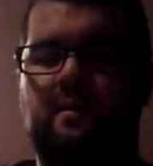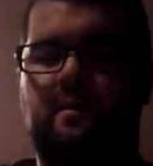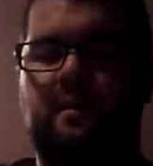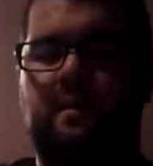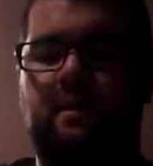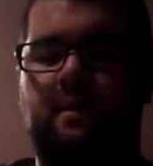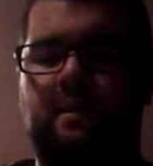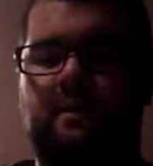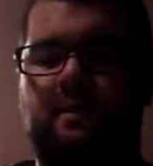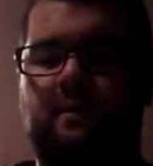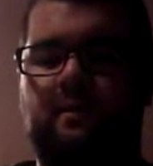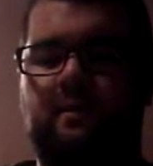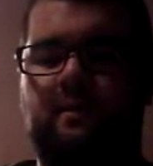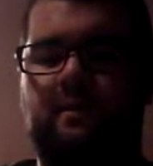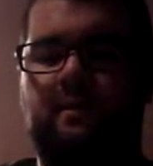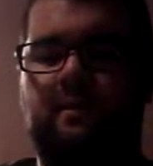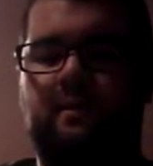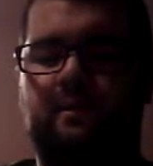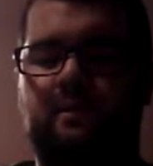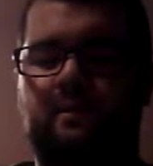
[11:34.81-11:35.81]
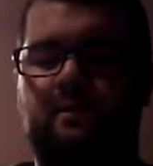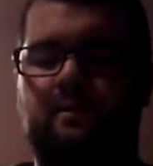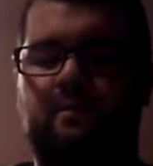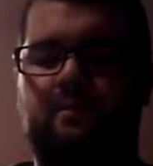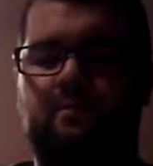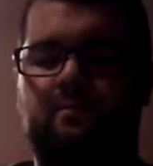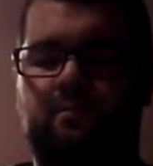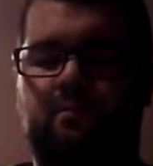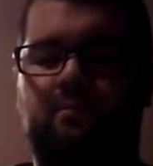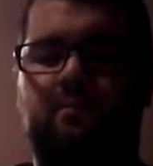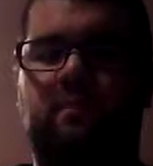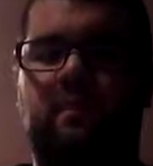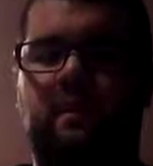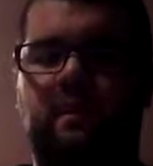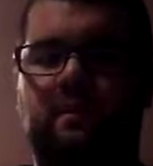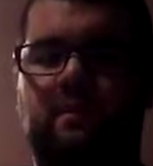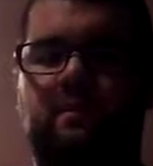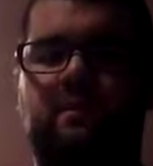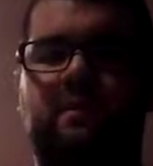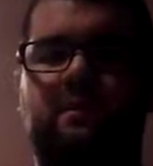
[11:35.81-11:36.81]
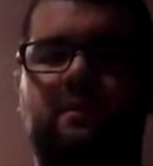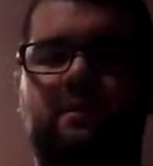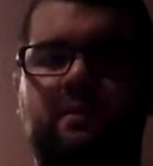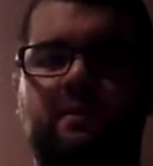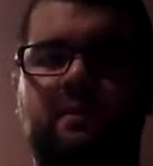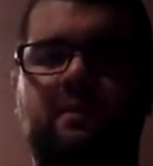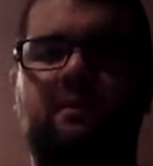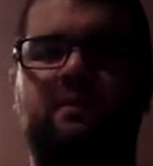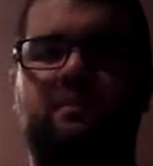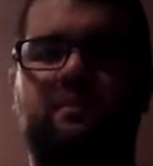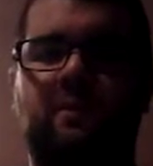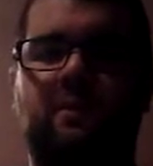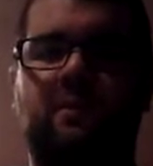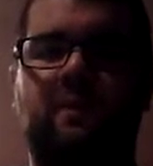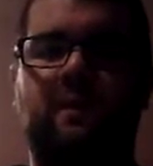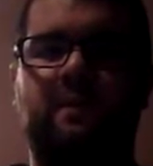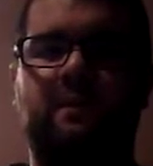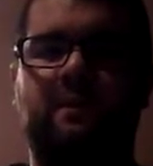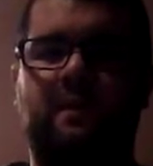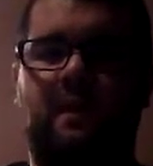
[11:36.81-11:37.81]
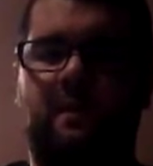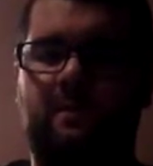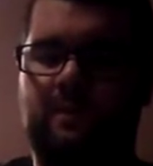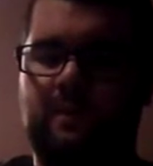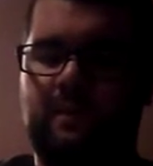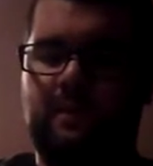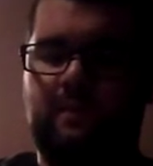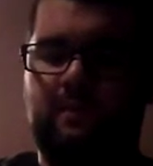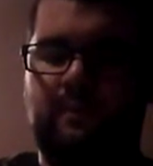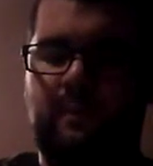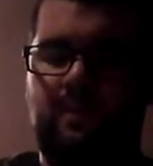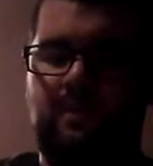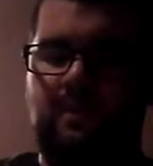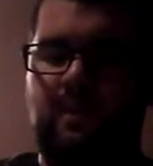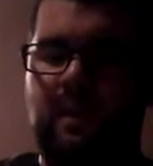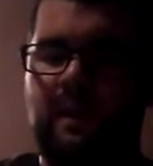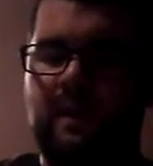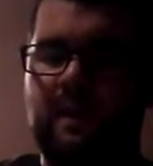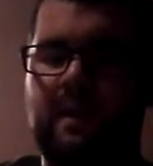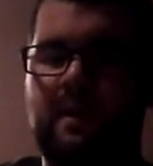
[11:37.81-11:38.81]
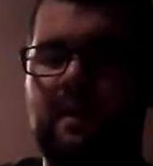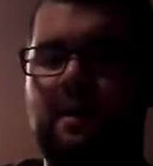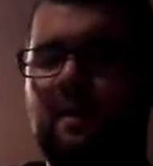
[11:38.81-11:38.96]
and yeah, it's an early attempt, not bad.